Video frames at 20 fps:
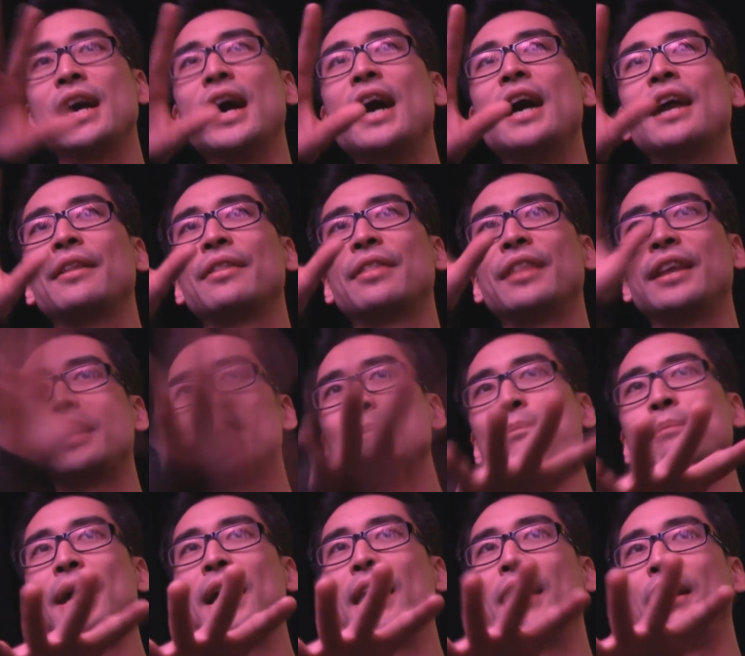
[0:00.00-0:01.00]
not think
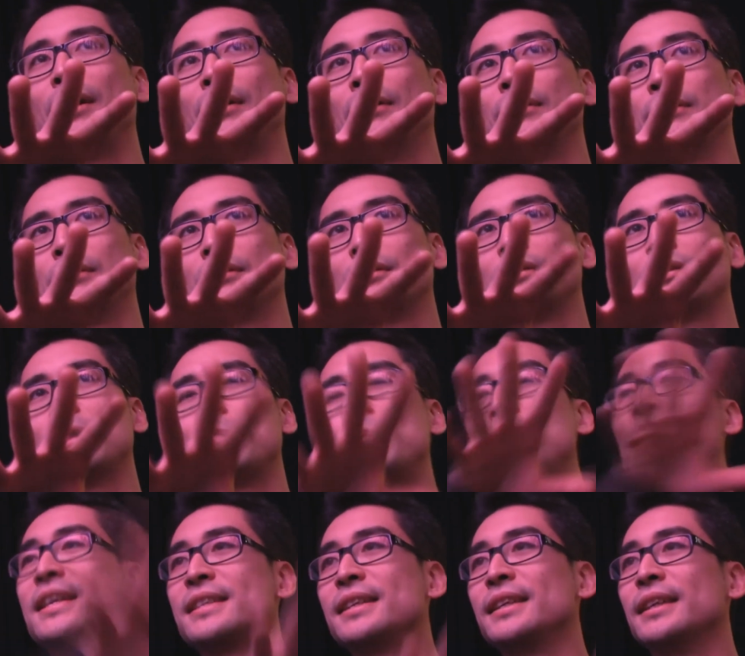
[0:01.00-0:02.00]
about
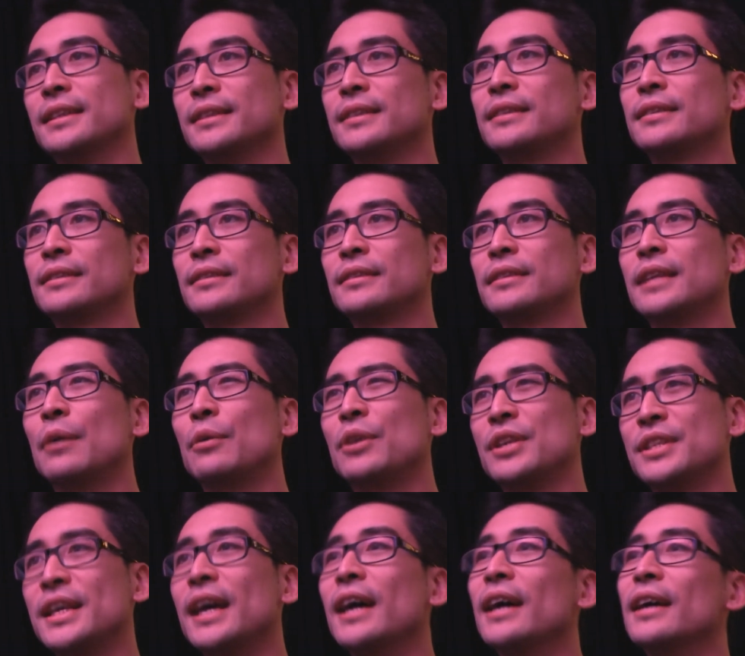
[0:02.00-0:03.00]
the precedents that
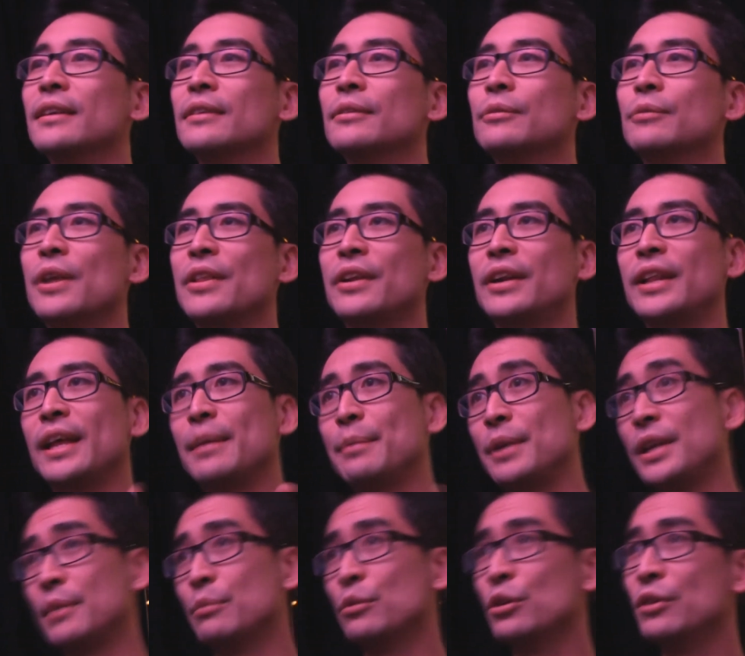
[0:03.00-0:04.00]
were set, whether they
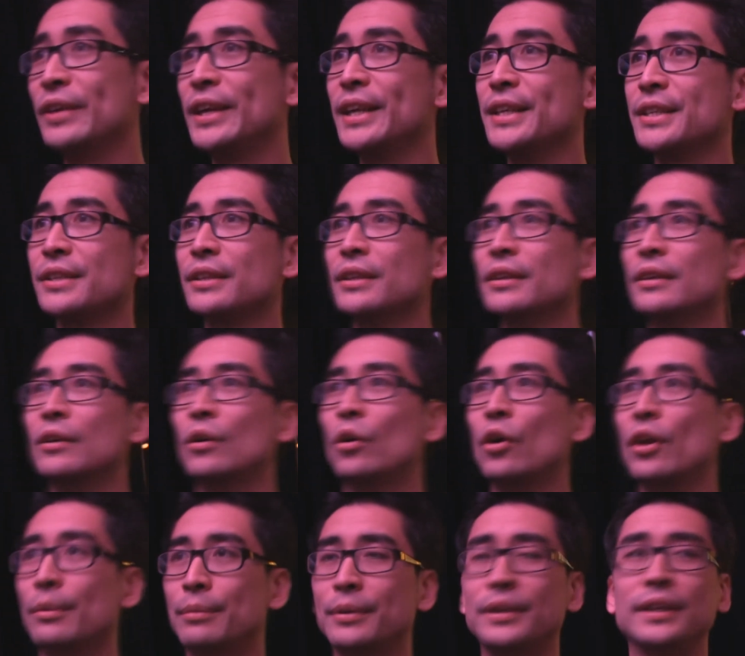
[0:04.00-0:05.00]
be the movies
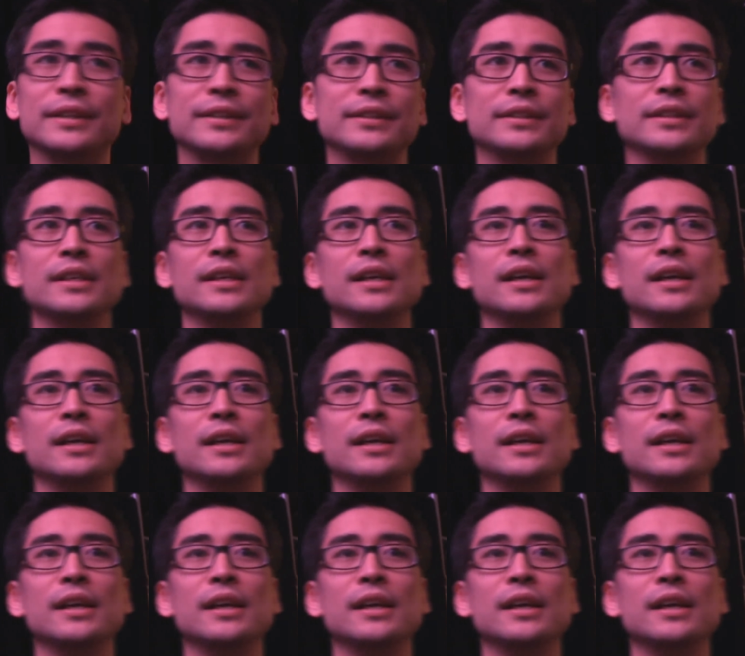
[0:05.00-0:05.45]
or the books.